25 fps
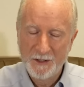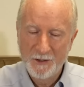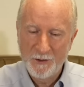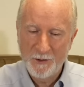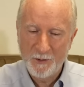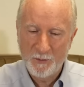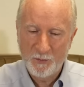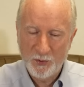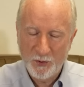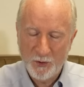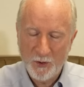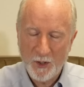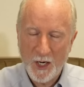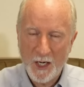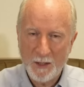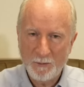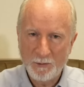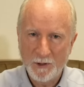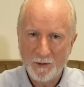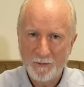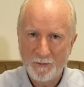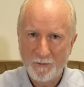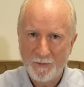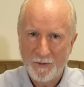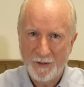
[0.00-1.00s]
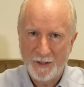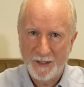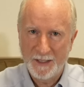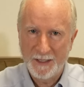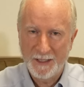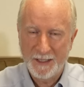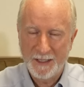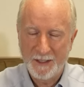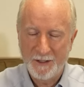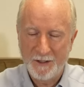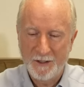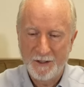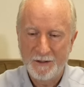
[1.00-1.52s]
the problem
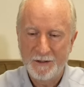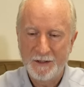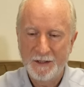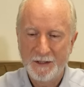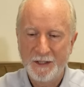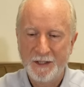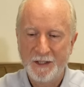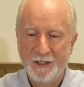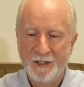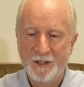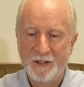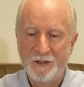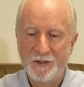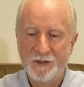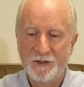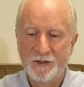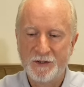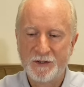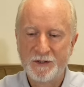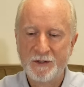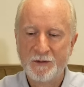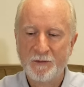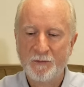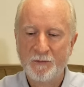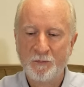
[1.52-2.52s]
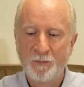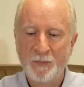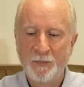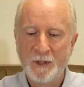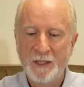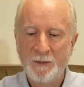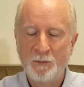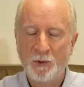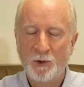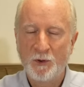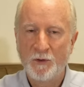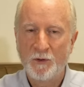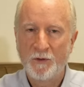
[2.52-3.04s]
there is
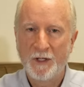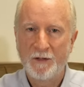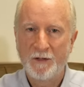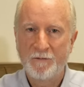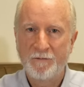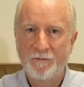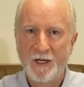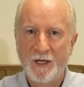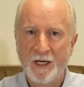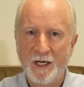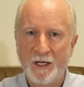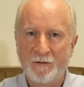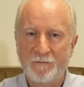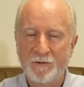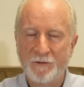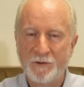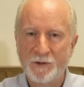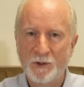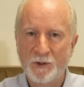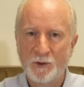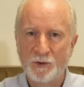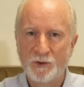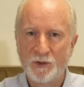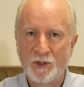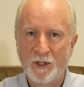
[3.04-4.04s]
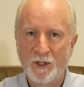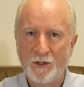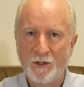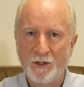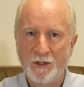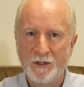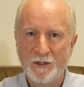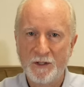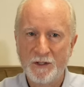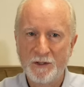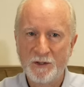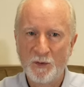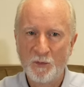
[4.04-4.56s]
people that file for Social Security
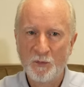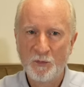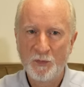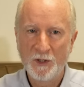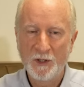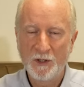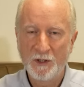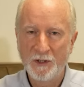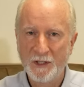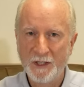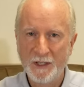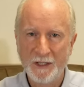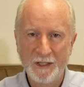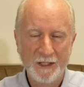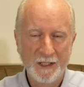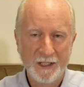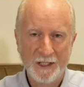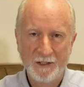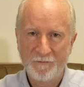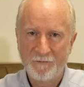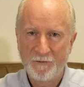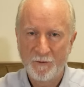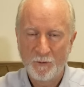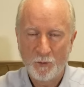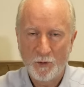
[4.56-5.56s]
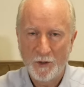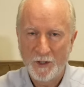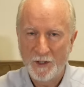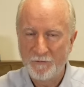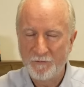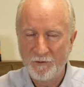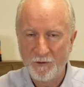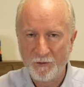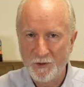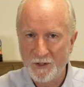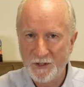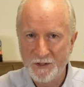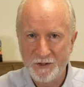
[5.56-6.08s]
disability and for
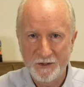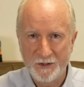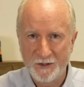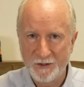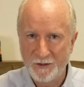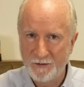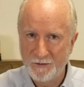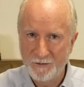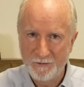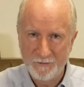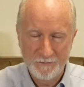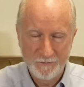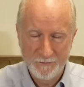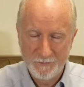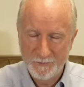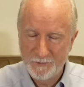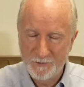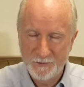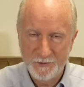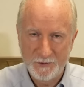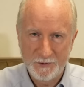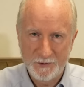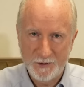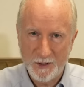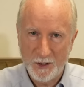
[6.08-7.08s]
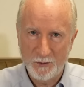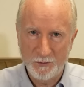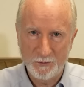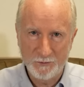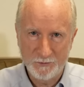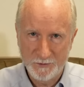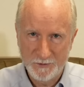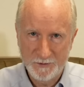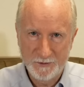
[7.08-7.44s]
whatever reason don't